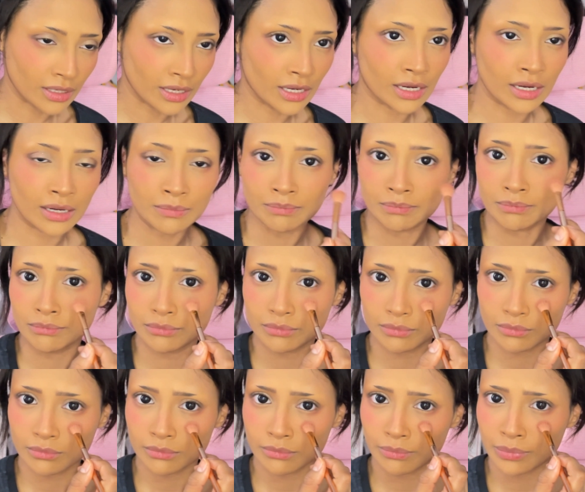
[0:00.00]

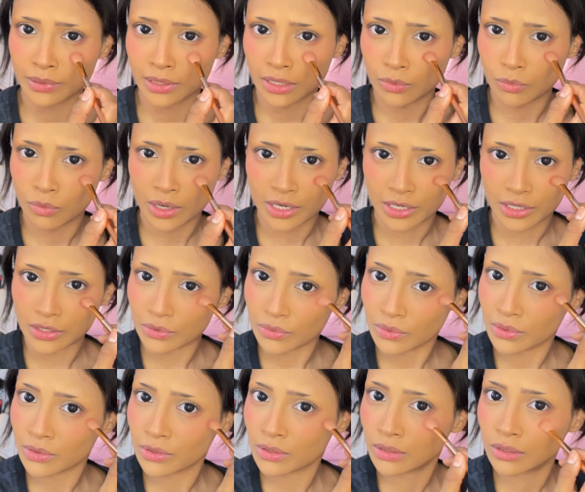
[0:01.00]
But then why are you
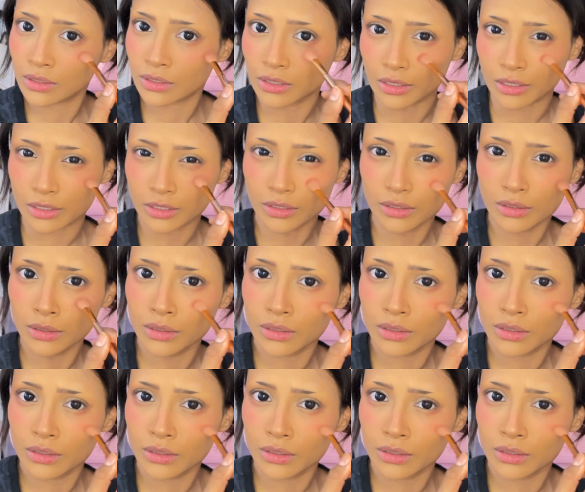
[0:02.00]
here?